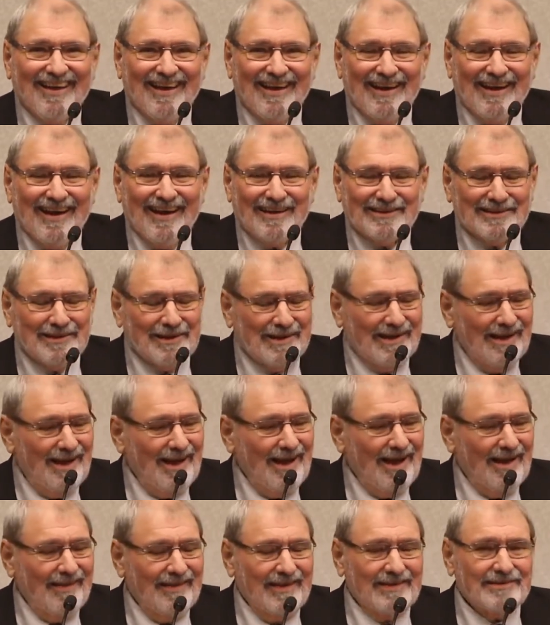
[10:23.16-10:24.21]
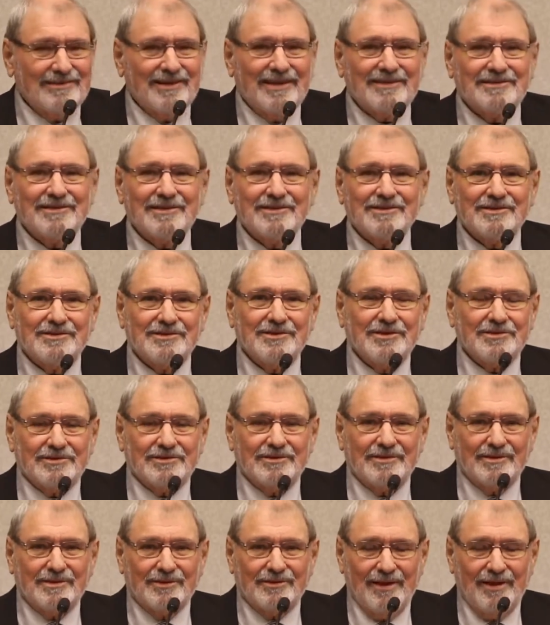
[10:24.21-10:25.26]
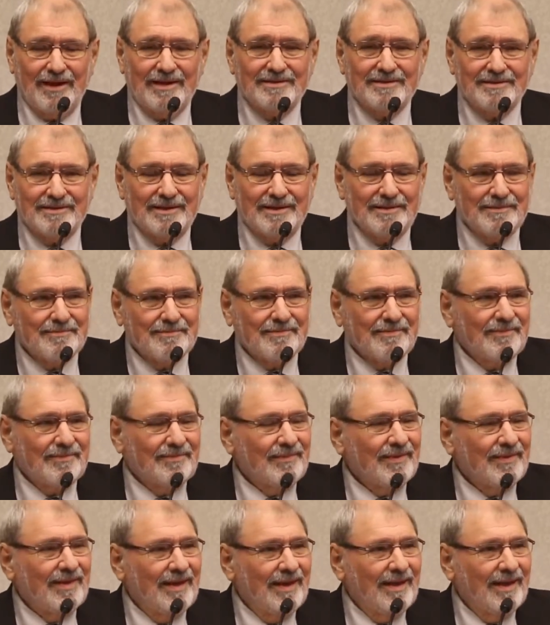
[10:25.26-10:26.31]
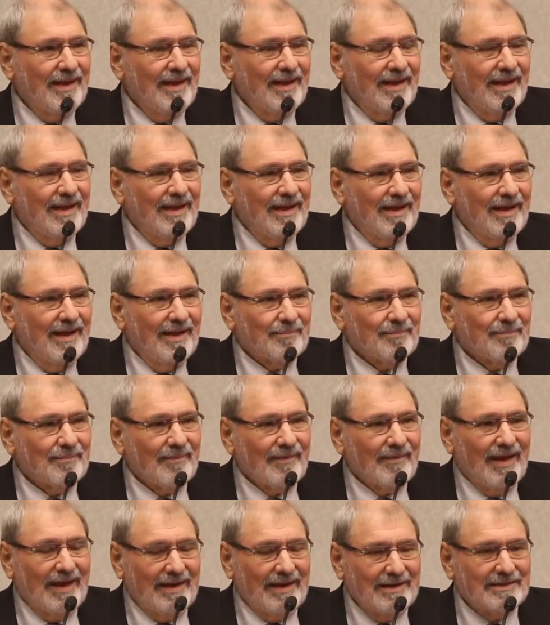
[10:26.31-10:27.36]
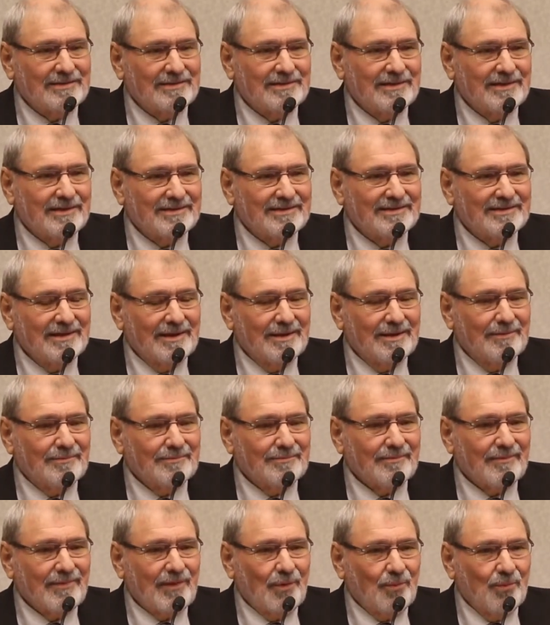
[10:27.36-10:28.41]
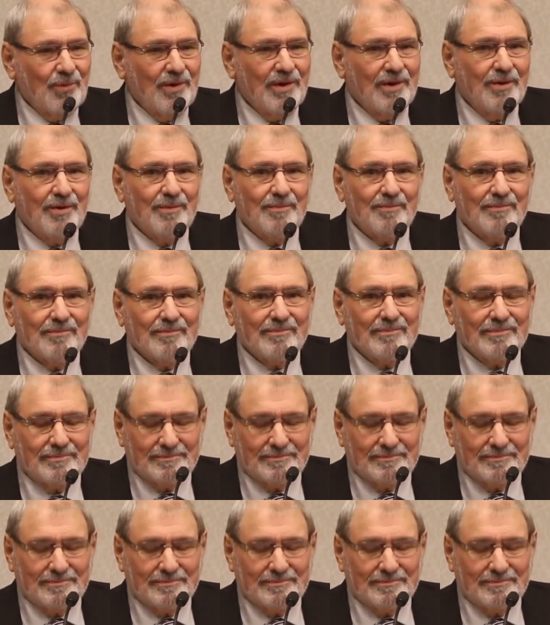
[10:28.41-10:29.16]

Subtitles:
And I said, yeah, that's just crazy. And he says, well,